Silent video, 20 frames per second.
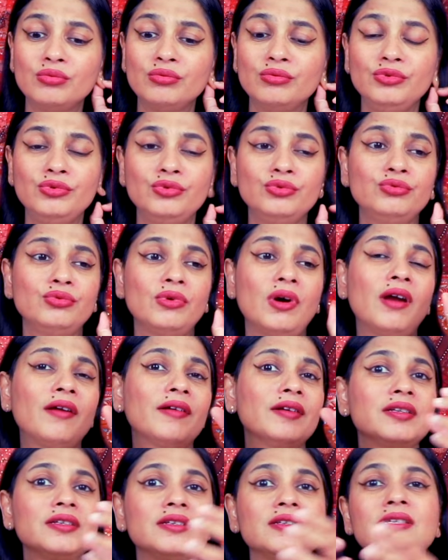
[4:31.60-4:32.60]
you are
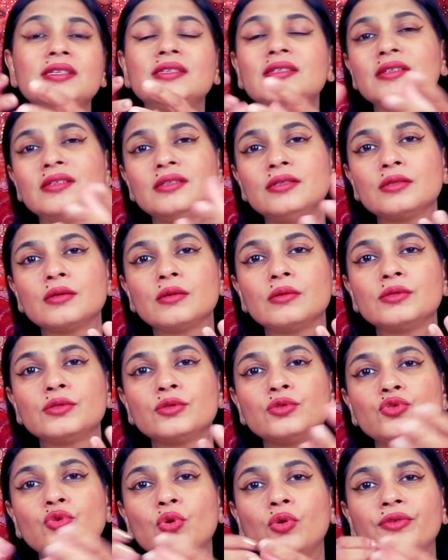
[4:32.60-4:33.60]
at distance
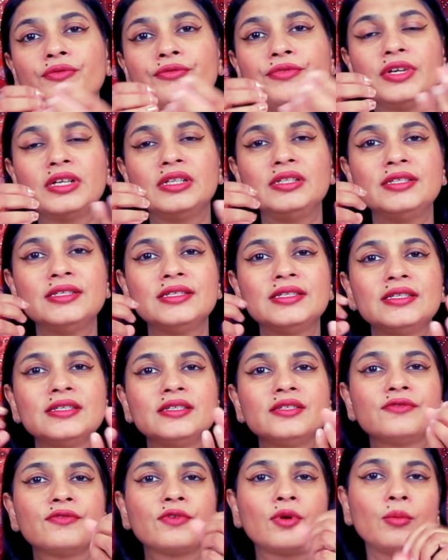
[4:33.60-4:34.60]
also, geographical
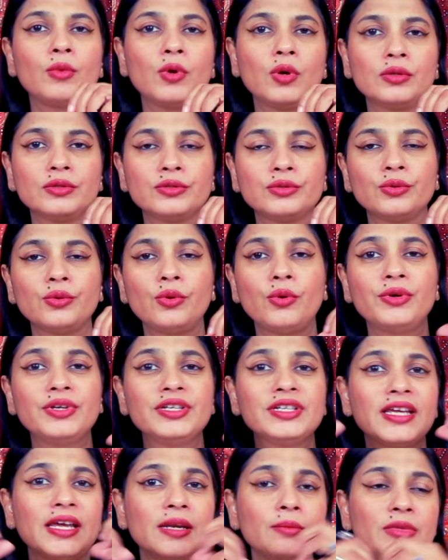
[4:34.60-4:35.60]
distance from also, or
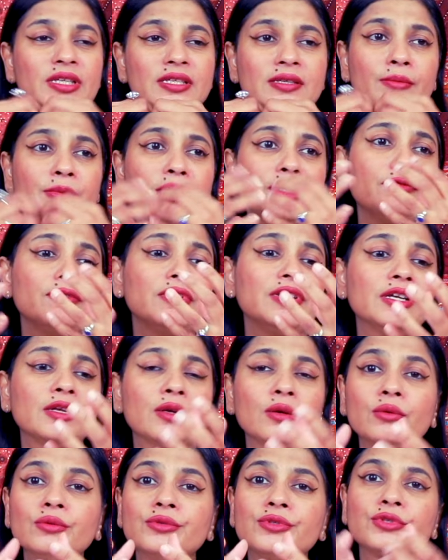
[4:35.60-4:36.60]
it can be somebody very
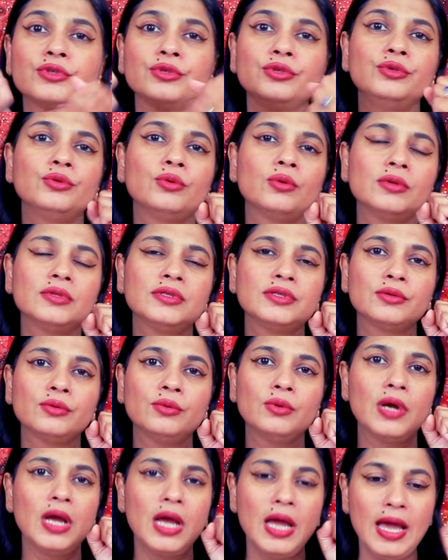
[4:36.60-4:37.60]
close to you
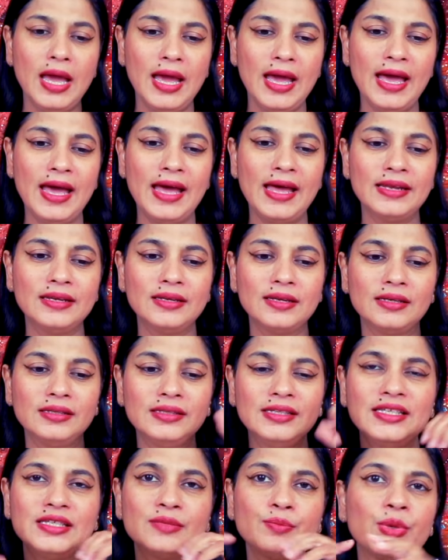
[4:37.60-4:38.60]
also, and
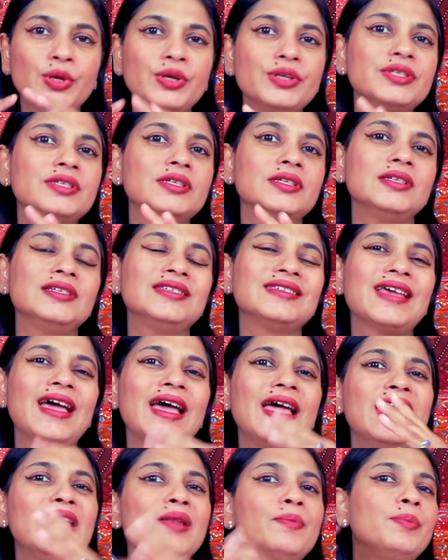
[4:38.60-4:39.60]
this person is
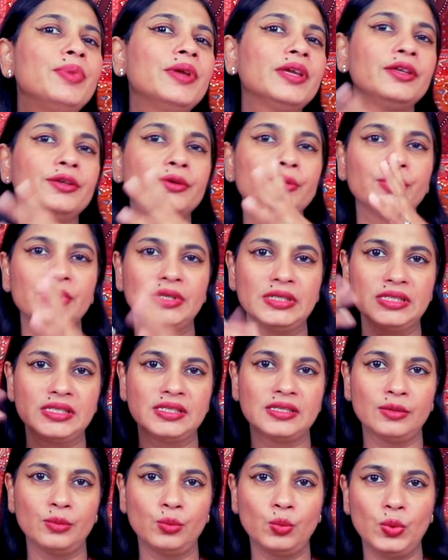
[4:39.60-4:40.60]
helping you in
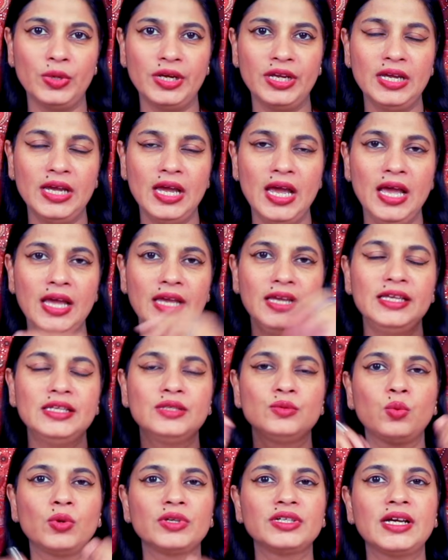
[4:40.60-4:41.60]
some way
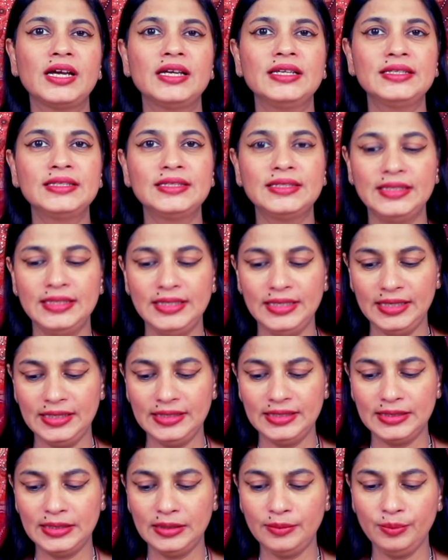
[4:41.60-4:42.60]
is what I see,
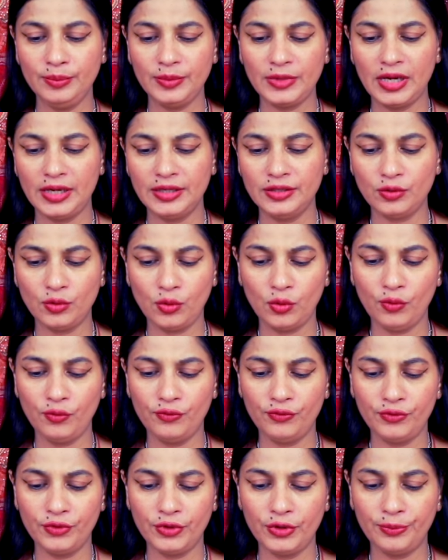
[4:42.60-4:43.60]
in some kind
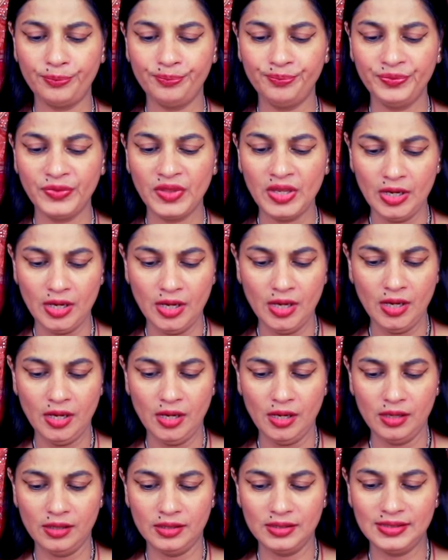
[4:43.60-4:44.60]
of
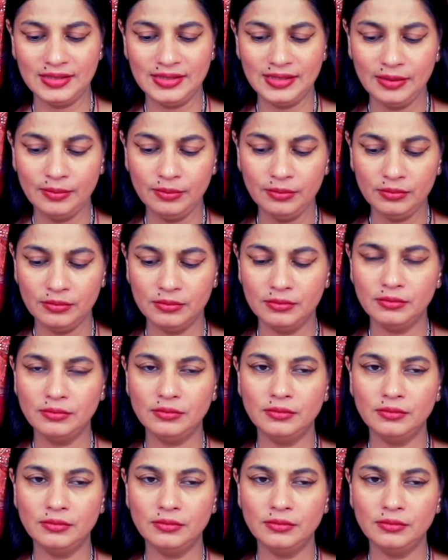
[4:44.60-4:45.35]
some